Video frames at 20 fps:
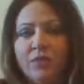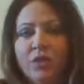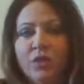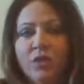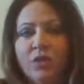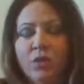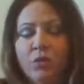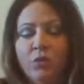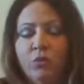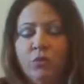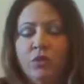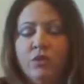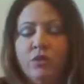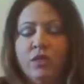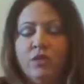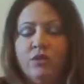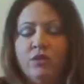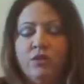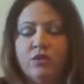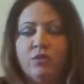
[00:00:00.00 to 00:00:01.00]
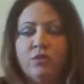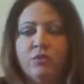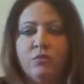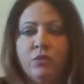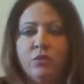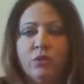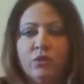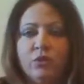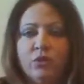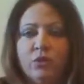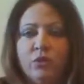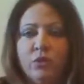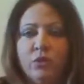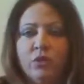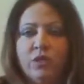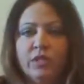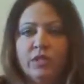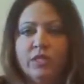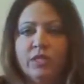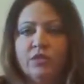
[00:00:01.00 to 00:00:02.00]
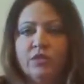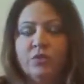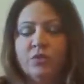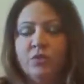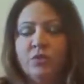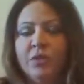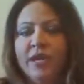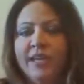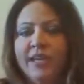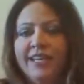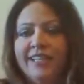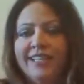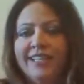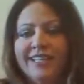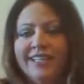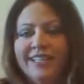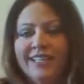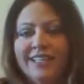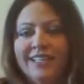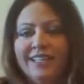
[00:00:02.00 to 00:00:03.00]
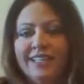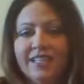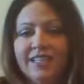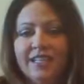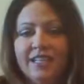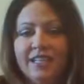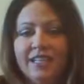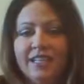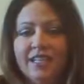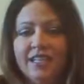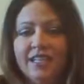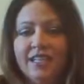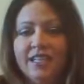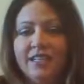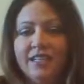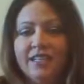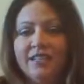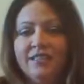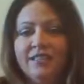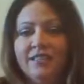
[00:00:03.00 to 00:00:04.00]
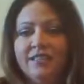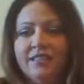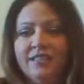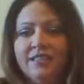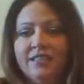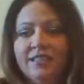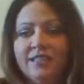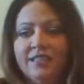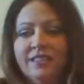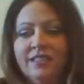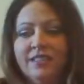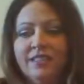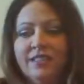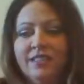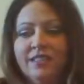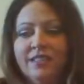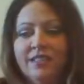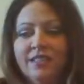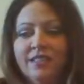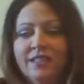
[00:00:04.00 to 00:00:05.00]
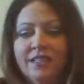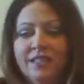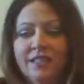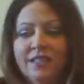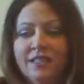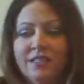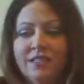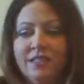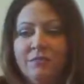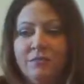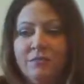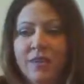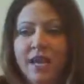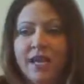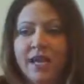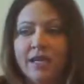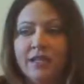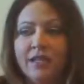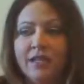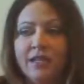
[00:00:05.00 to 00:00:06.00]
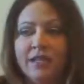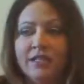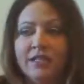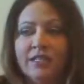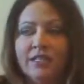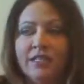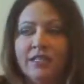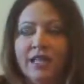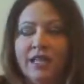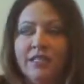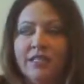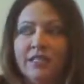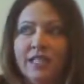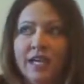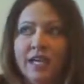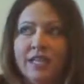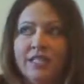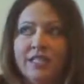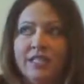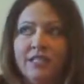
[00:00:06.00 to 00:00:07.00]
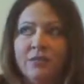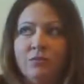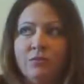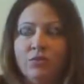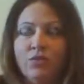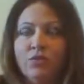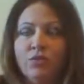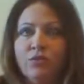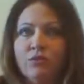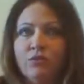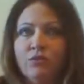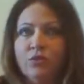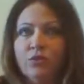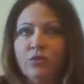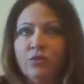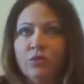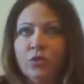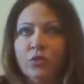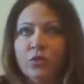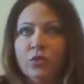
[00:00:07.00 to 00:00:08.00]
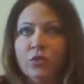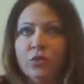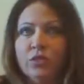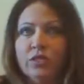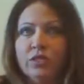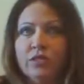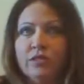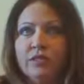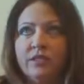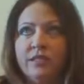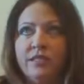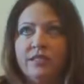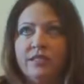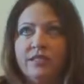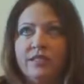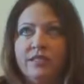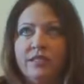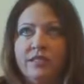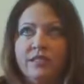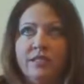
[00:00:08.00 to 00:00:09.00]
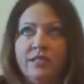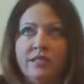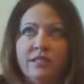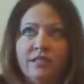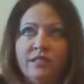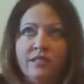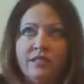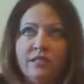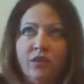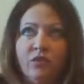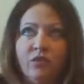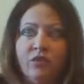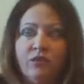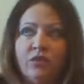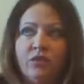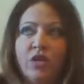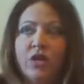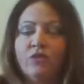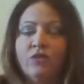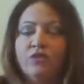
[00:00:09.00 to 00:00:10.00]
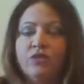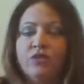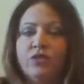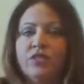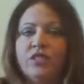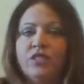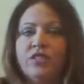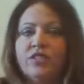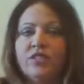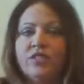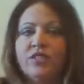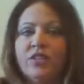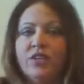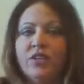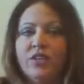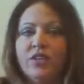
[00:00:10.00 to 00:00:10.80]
you know, we're here to support the Lord in His way. And instead of sit back on the sidelines and observe the world and, and seek self comforts.